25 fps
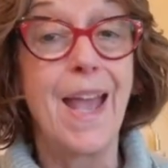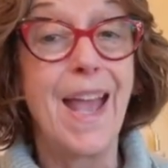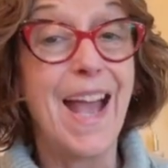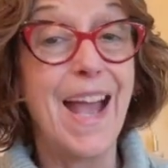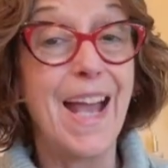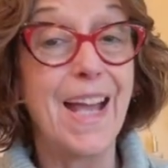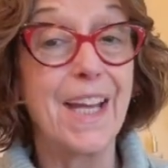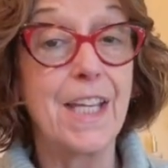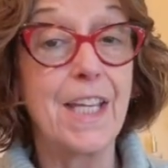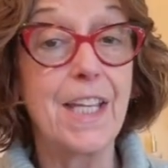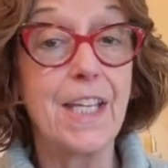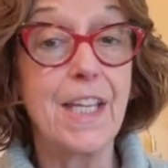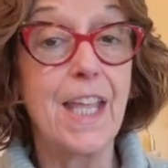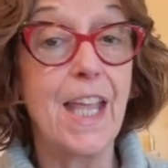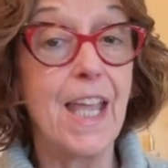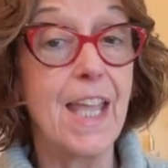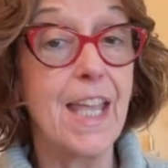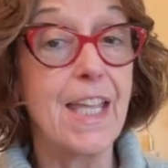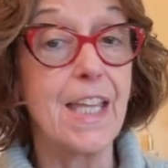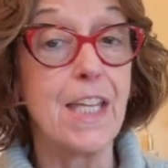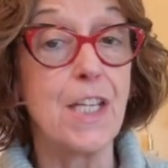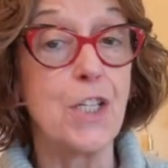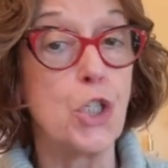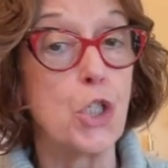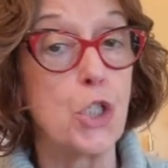and
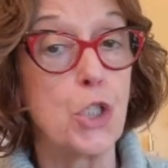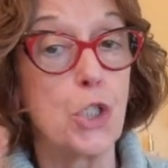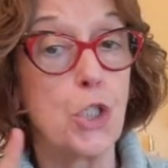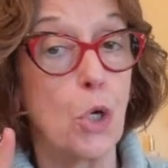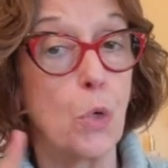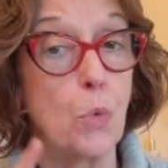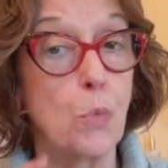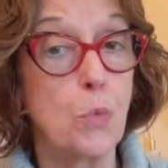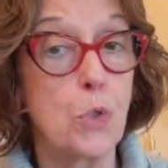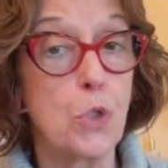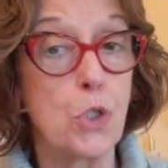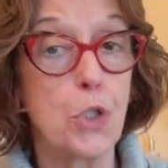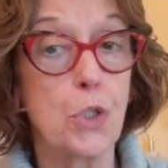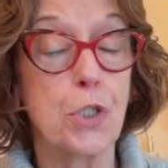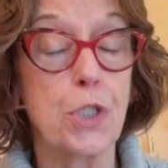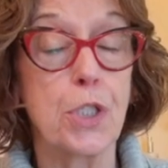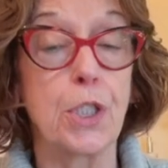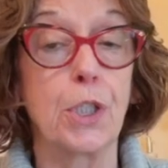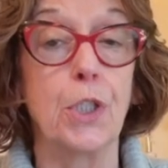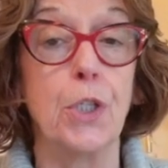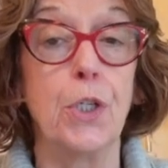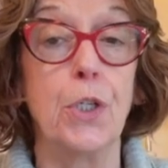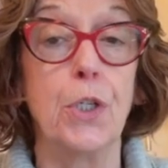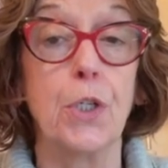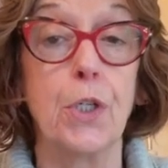engage. Don't just
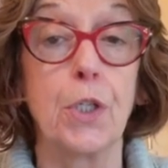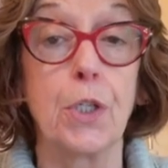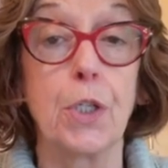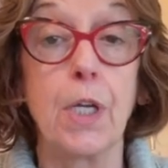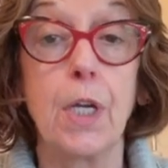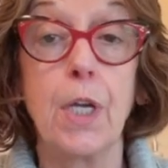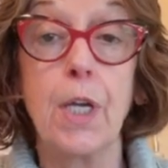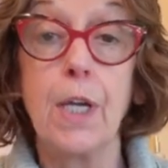lurk.